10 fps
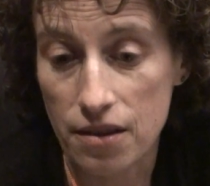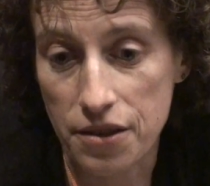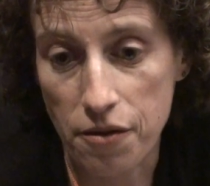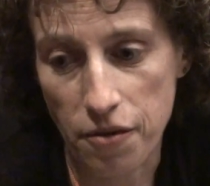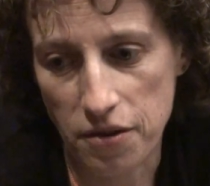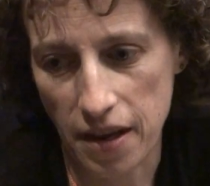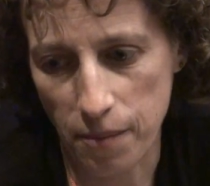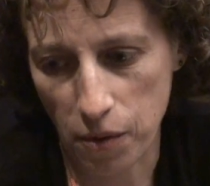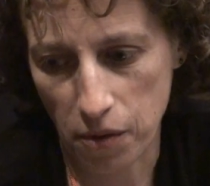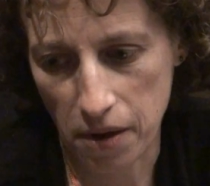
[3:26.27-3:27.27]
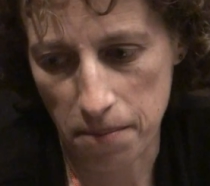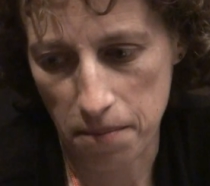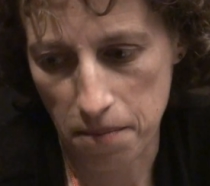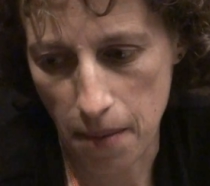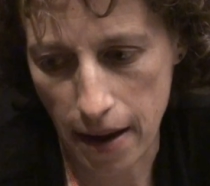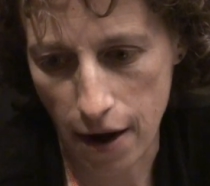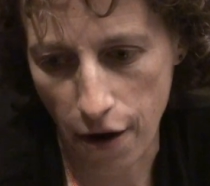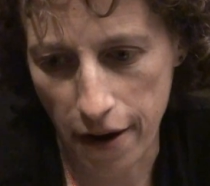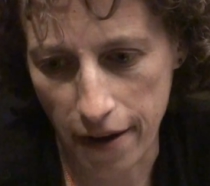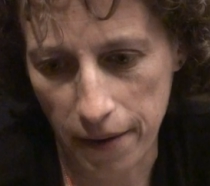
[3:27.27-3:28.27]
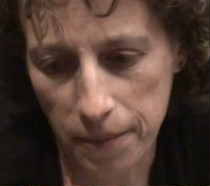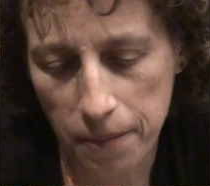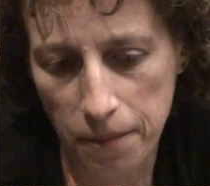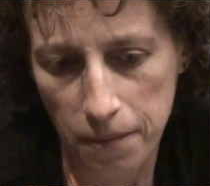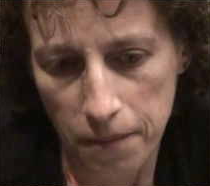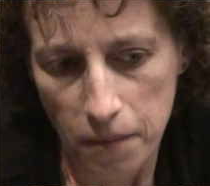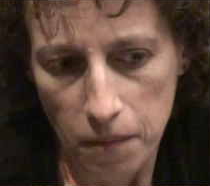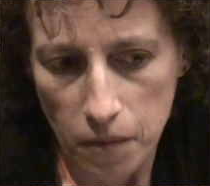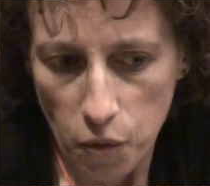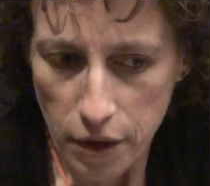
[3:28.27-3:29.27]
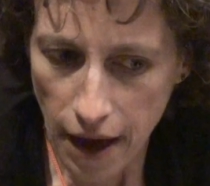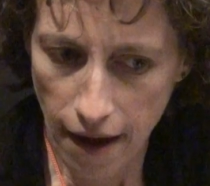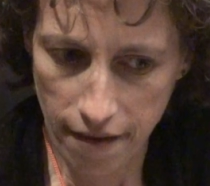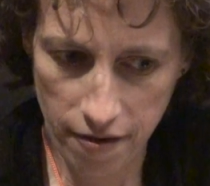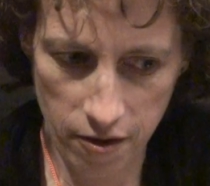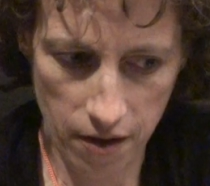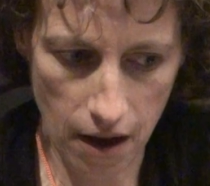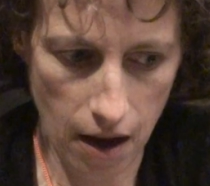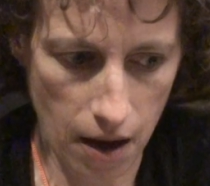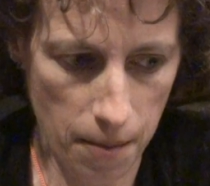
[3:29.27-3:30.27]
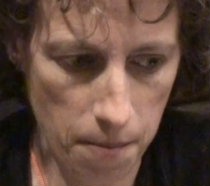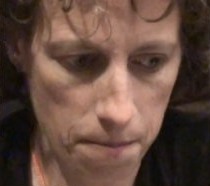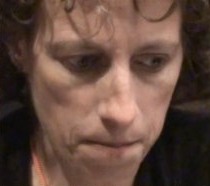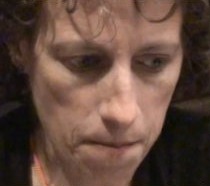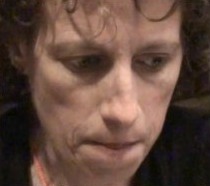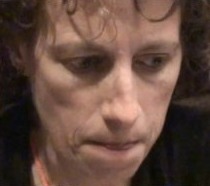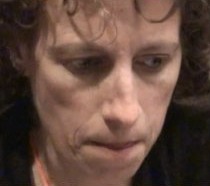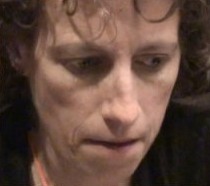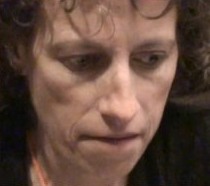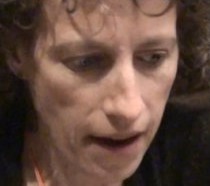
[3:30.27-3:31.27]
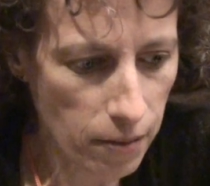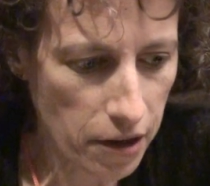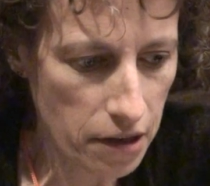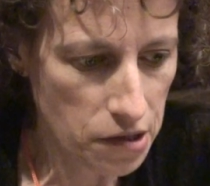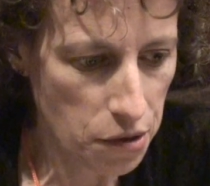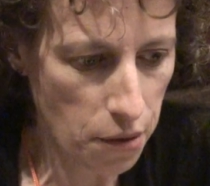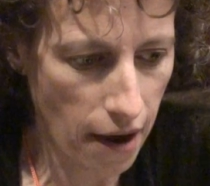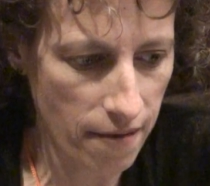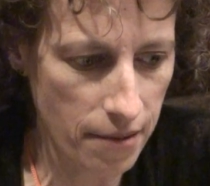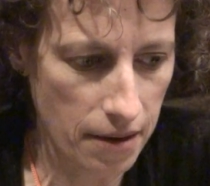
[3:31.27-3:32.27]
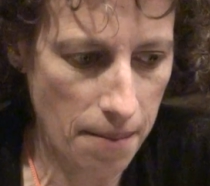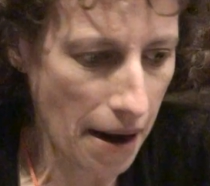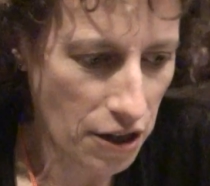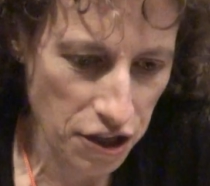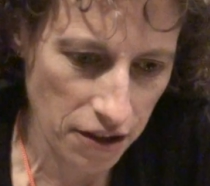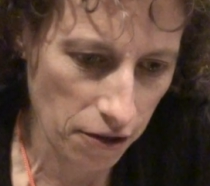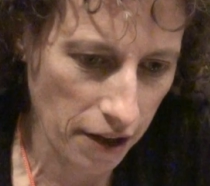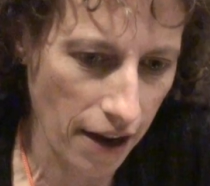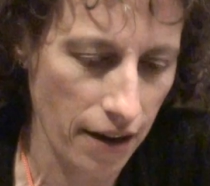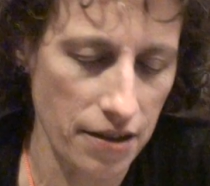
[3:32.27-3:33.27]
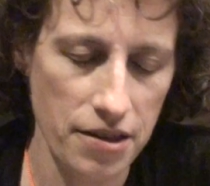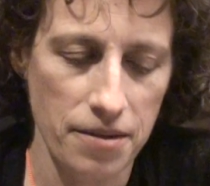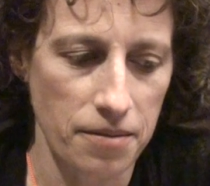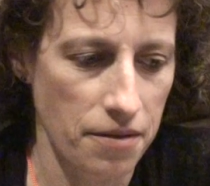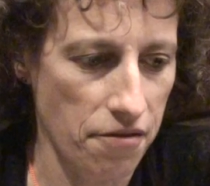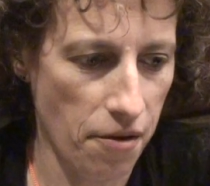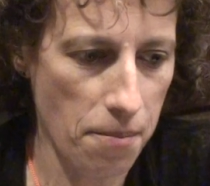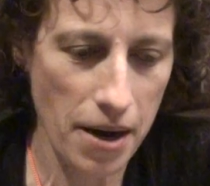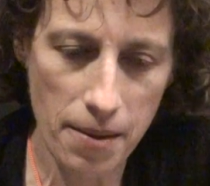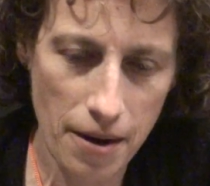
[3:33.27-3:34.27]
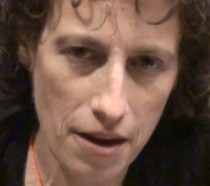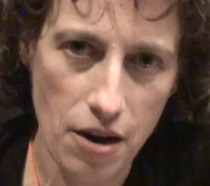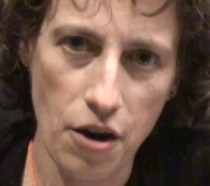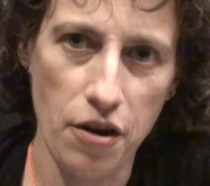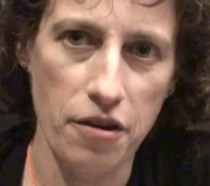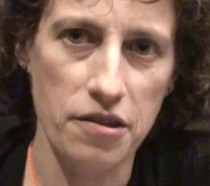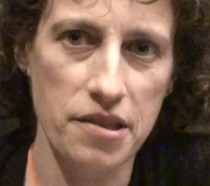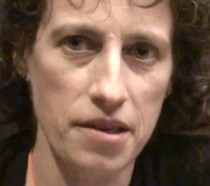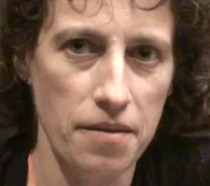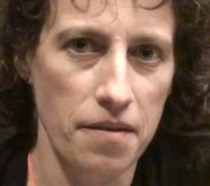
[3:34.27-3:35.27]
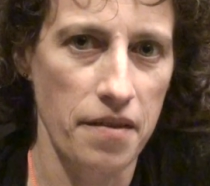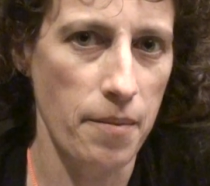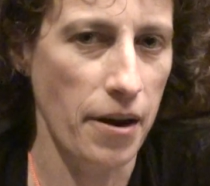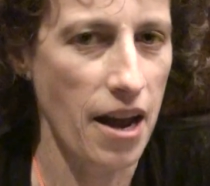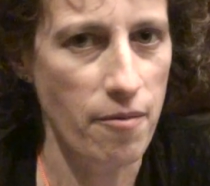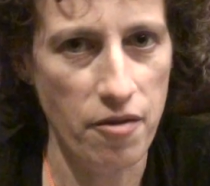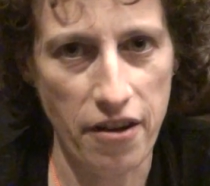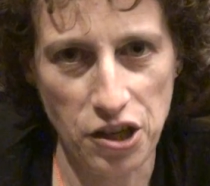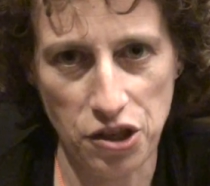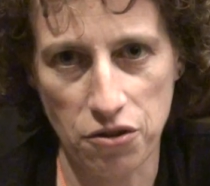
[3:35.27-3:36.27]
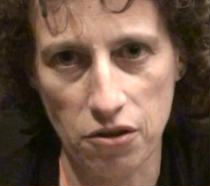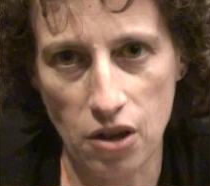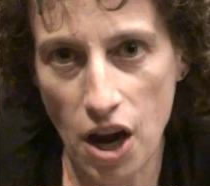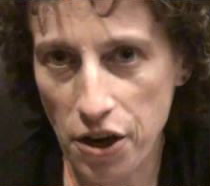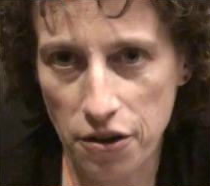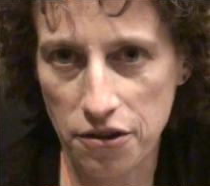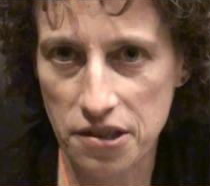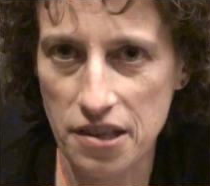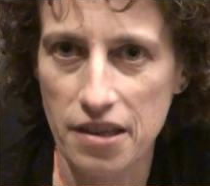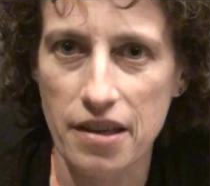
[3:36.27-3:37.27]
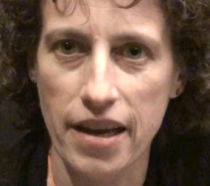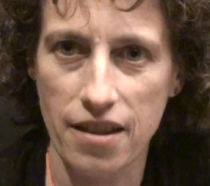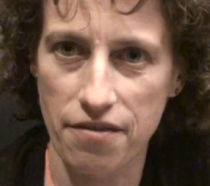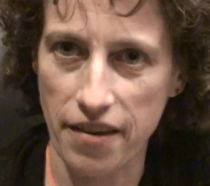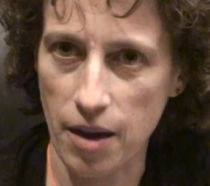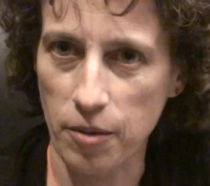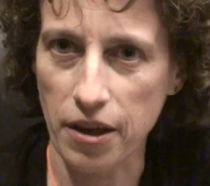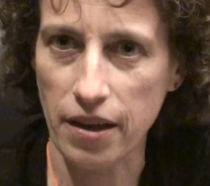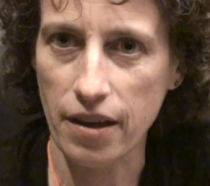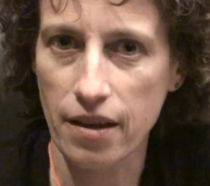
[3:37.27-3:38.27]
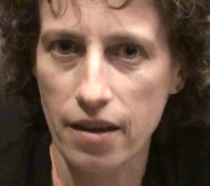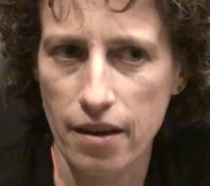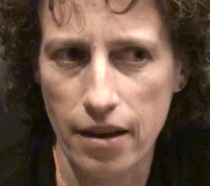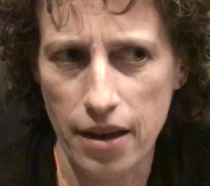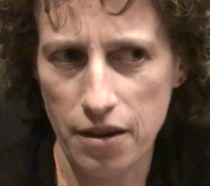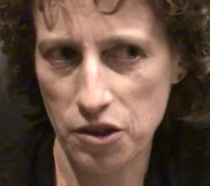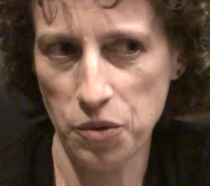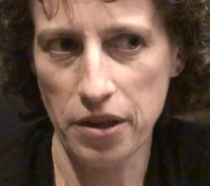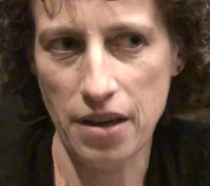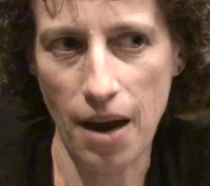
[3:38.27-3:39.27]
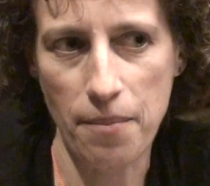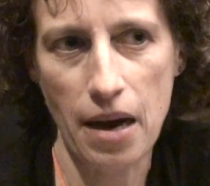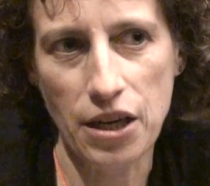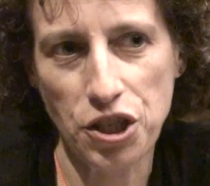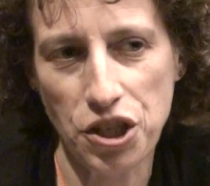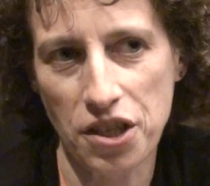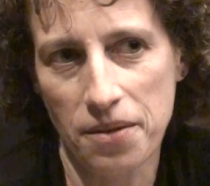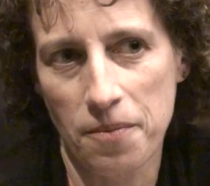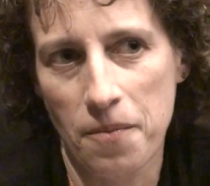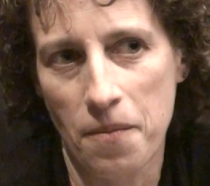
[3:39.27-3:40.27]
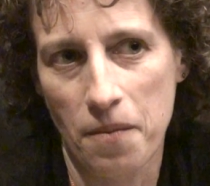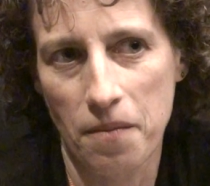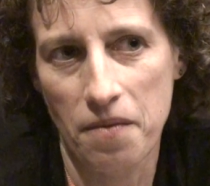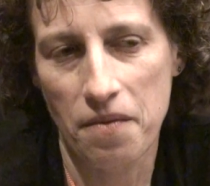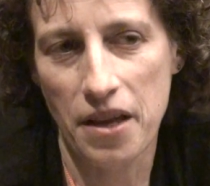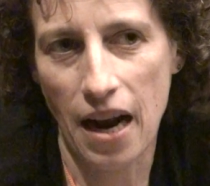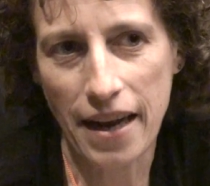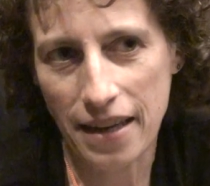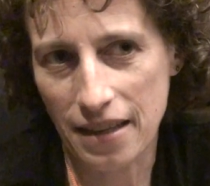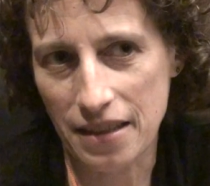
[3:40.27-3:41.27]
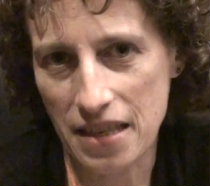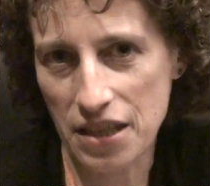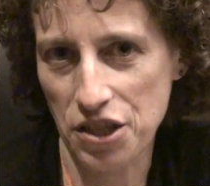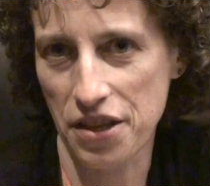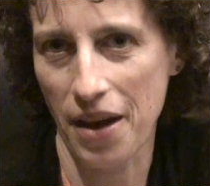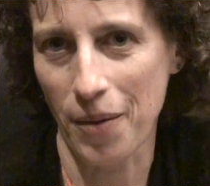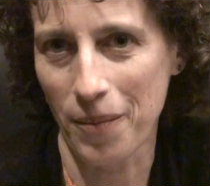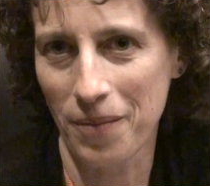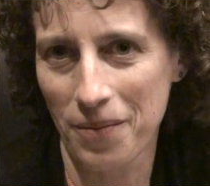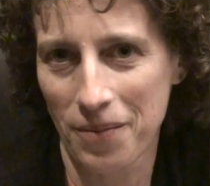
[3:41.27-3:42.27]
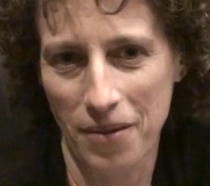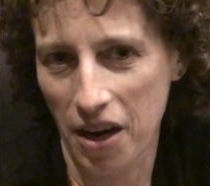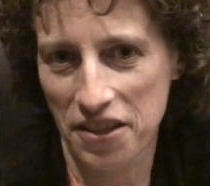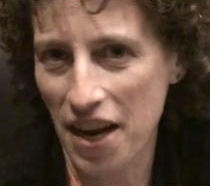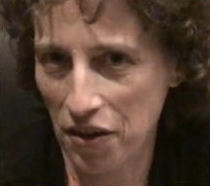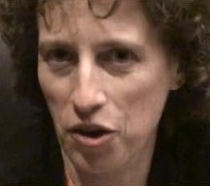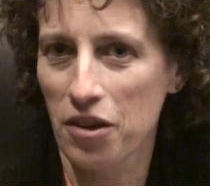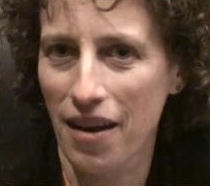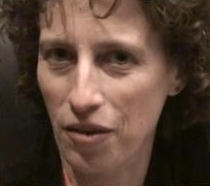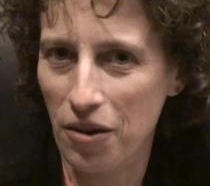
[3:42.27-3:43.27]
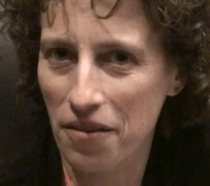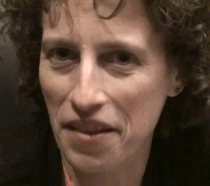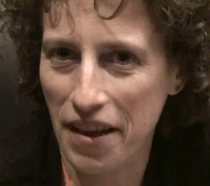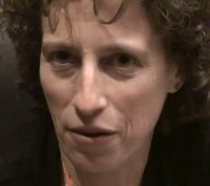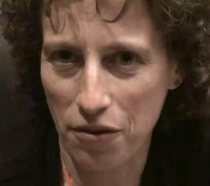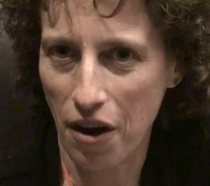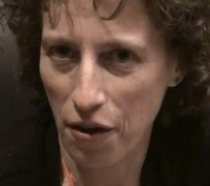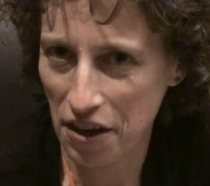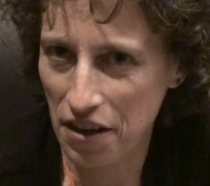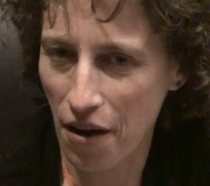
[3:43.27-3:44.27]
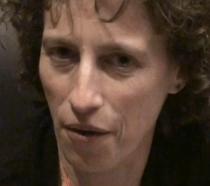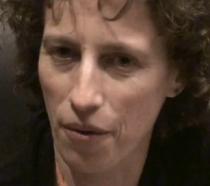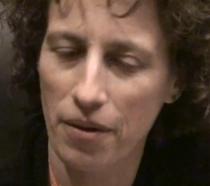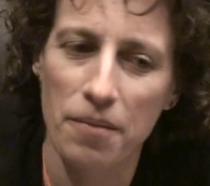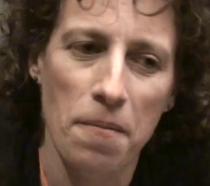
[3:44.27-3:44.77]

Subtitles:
So, for example, in my area, we have families who have been managing their land for many, many years. They might have professional loggers in the family, and there's really not much that I can teach them on a technical level that they don't already know.